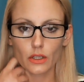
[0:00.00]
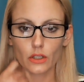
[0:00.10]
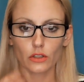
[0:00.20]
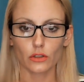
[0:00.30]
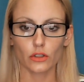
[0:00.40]

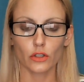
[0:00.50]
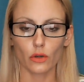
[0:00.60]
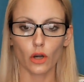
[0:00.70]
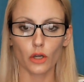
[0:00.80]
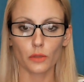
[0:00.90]
you know,
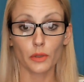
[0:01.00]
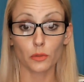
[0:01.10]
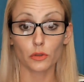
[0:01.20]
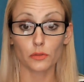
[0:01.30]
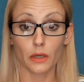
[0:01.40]
on
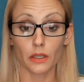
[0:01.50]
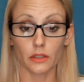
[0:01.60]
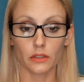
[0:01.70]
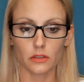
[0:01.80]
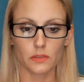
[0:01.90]
people's mind,
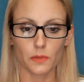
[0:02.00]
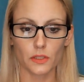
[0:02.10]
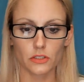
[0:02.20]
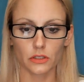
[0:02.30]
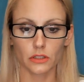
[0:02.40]

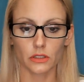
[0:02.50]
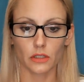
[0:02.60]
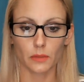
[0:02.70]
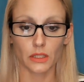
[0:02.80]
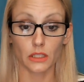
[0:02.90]
especially, I
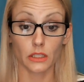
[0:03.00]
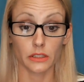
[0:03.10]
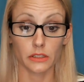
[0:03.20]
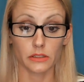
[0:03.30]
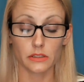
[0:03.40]
mean, his